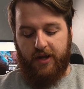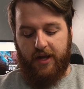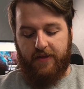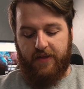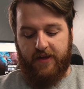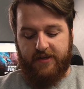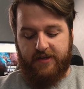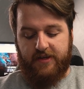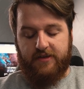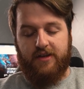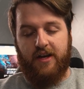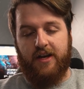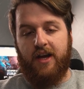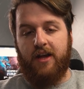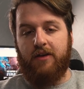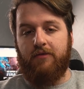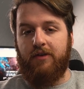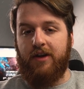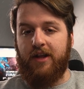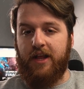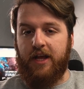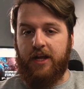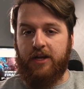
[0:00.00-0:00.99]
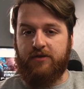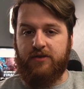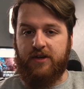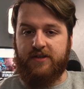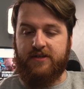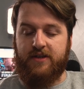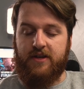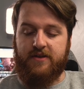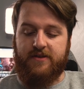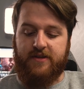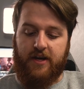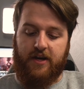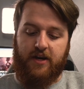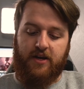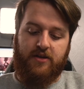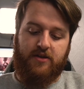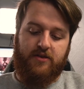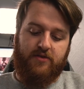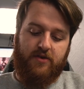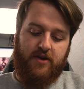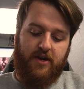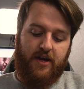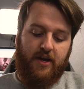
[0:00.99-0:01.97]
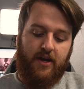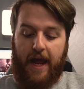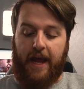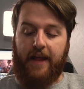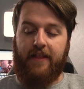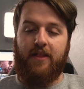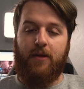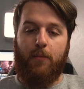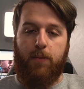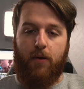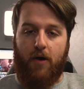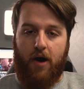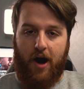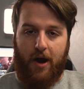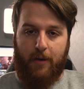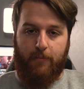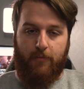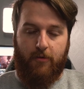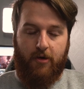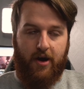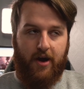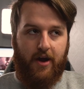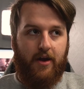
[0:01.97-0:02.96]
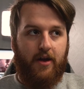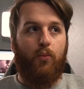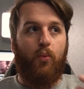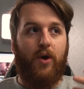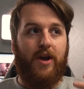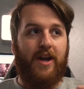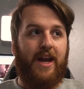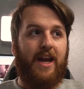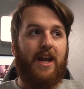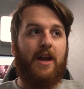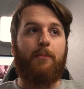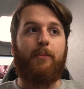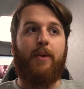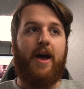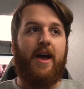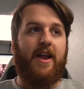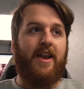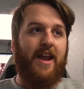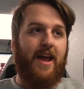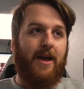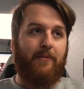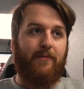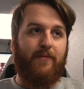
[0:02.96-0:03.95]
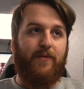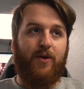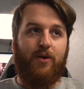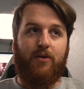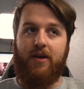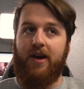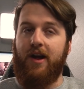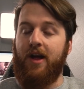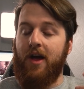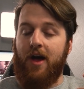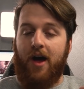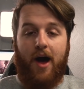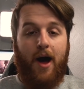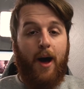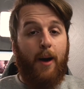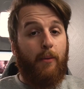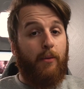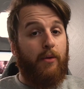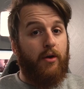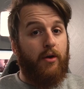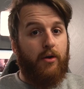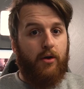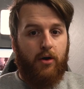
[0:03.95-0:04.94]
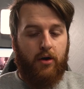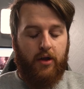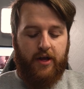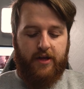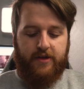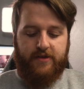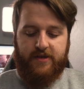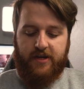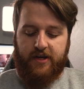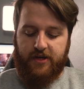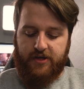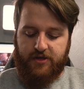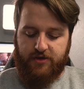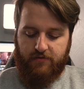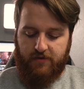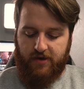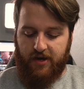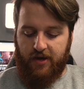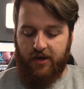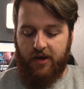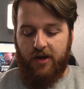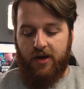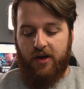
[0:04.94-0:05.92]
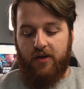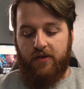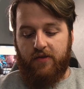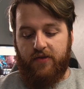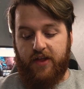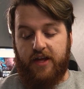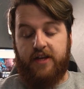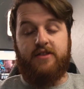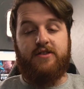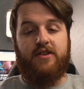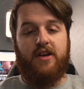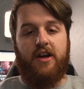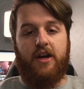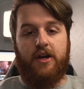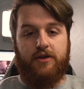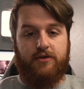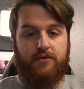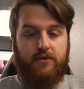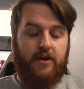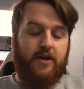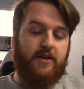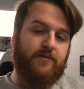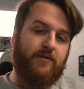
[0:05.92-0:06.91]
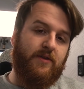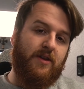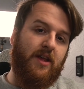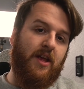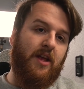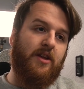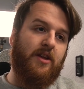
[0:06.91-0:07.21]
like, this is like a really interesting secondary in the primary. We need a better name for it. I'm call it a tertiary. This tertiary is really